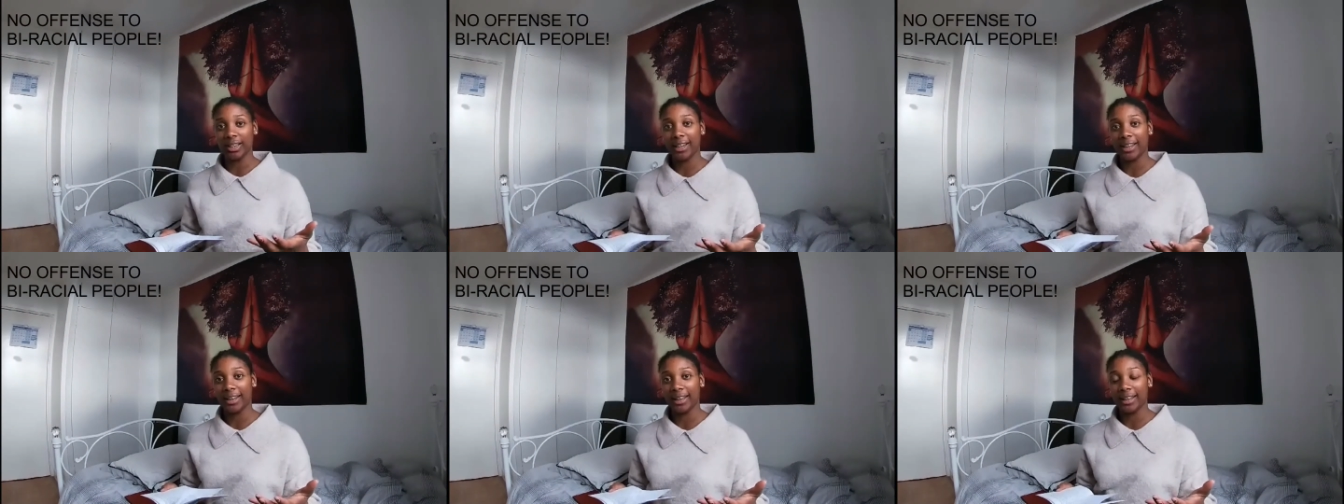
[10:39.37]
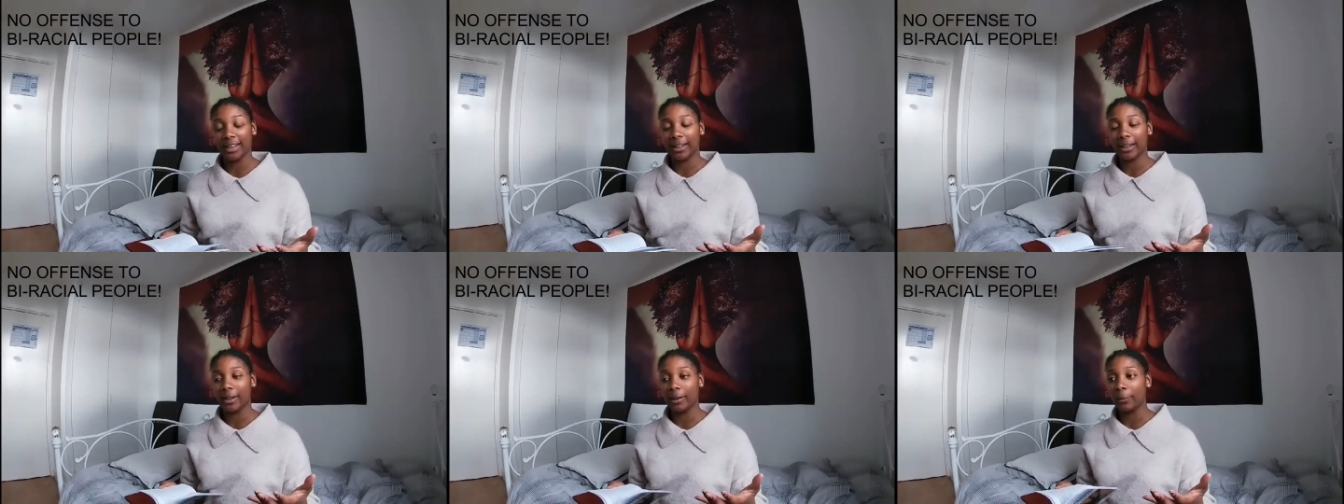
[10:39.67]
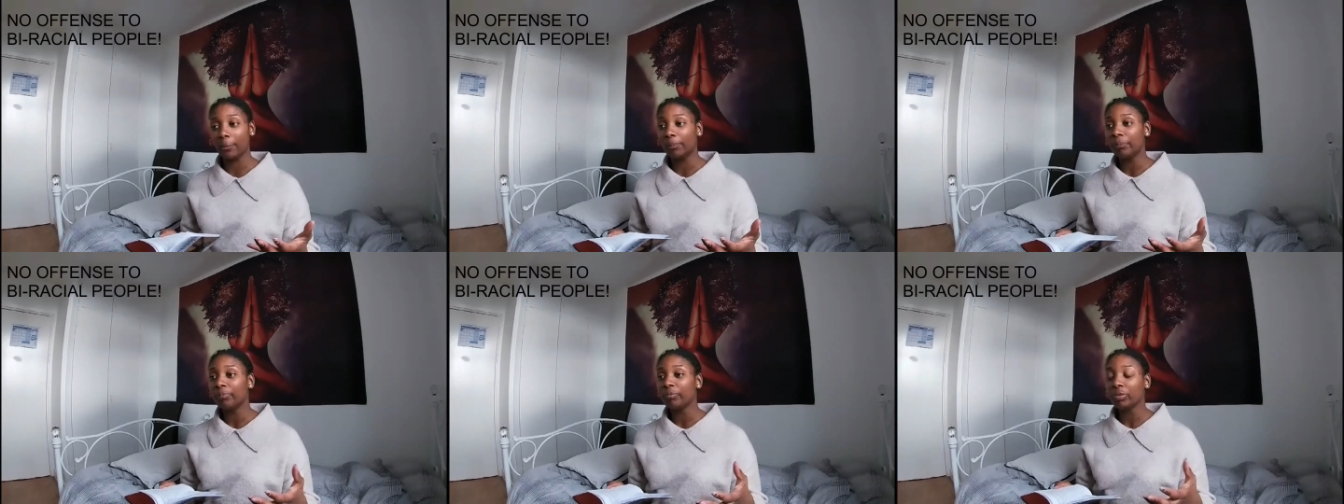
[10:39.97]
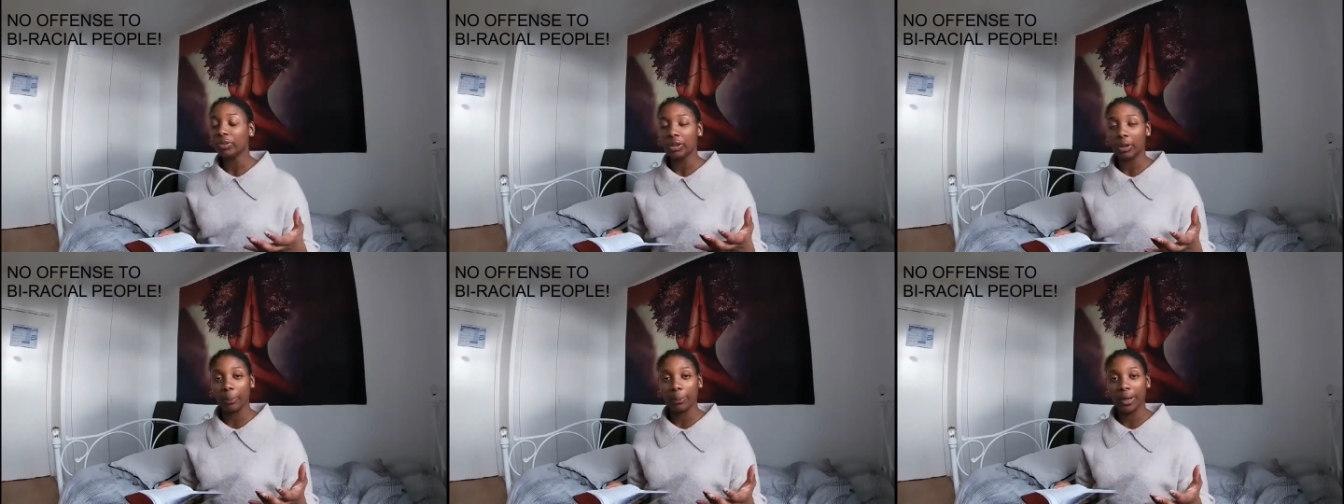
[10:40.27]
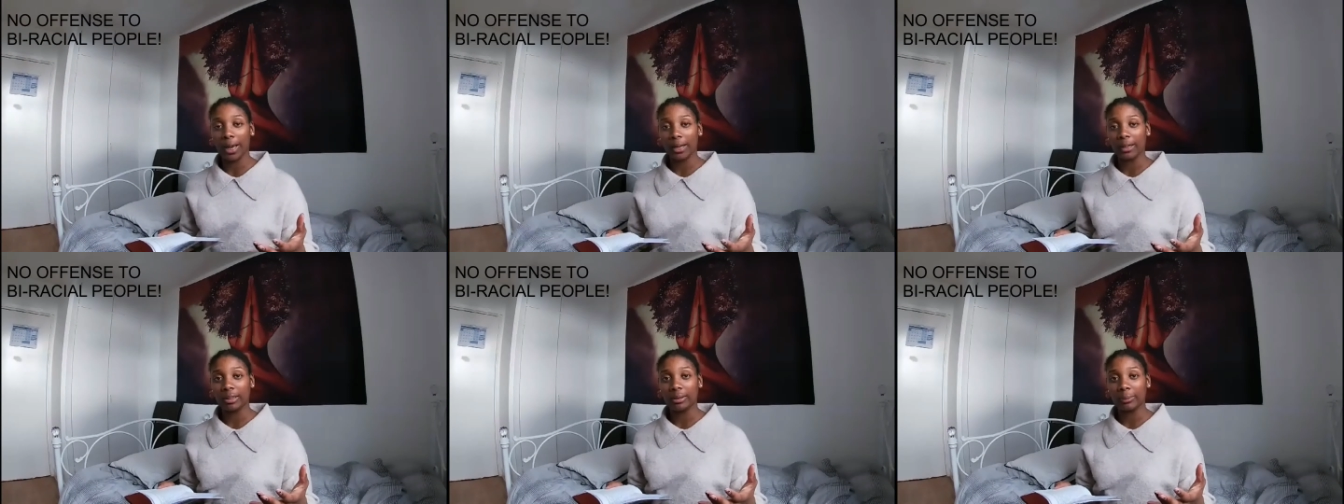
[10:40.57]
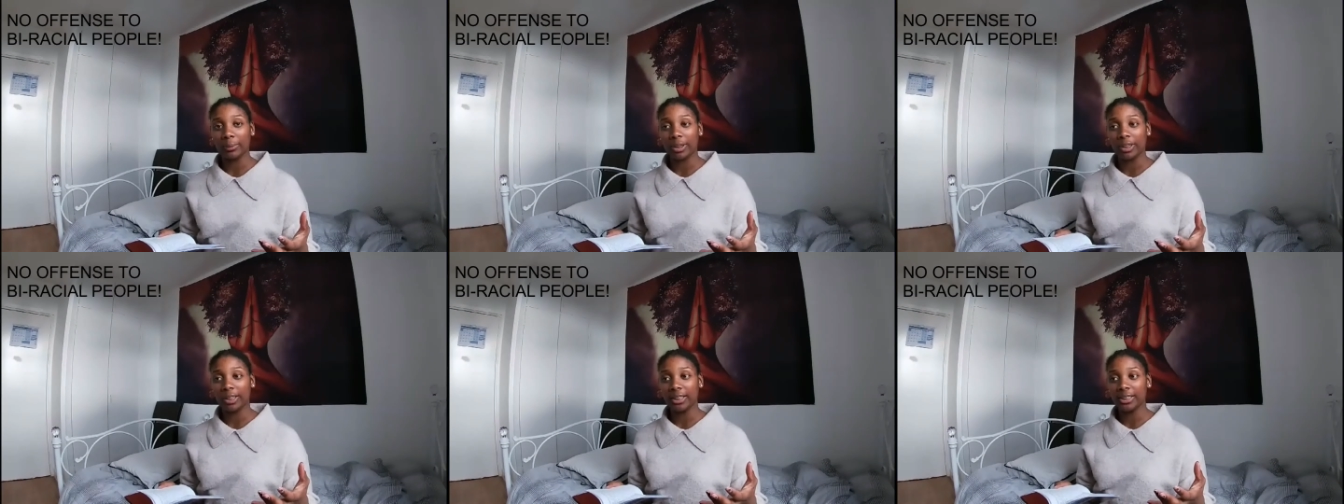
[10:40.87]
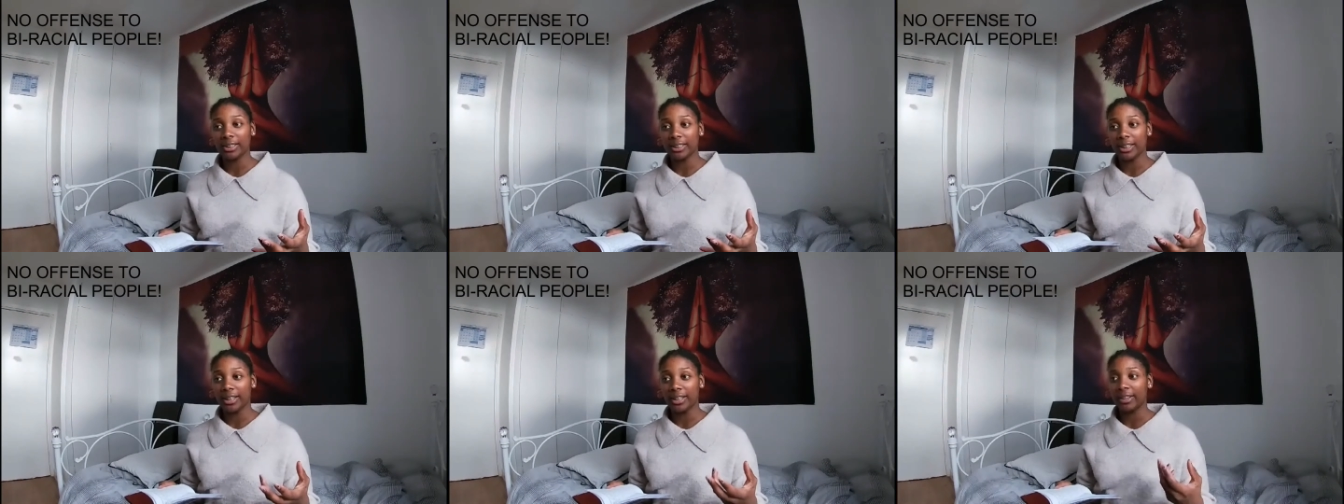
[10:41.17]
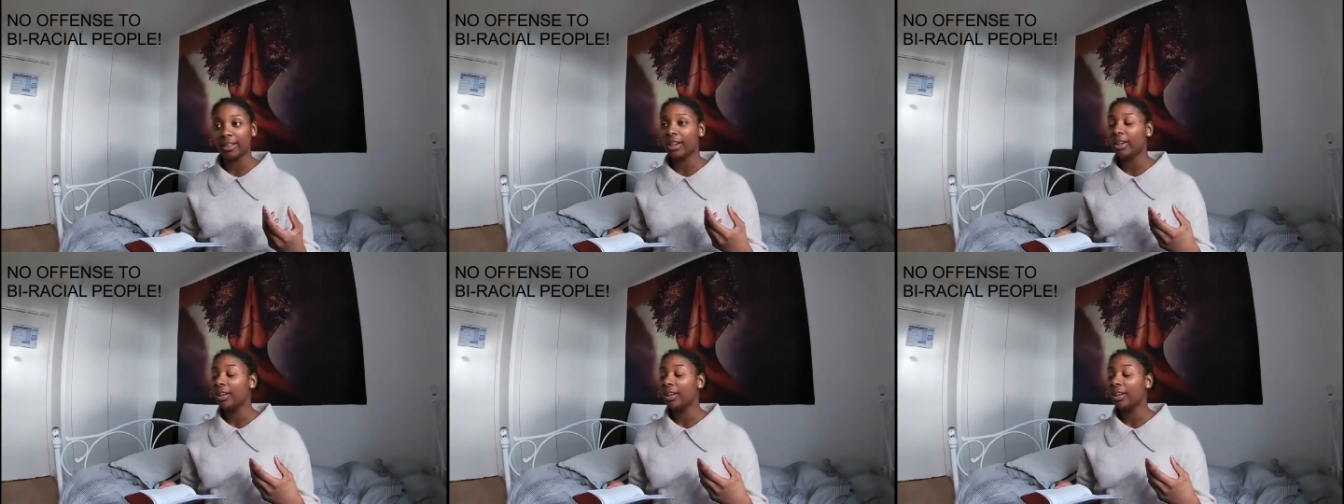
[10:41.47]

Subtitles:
in the black community.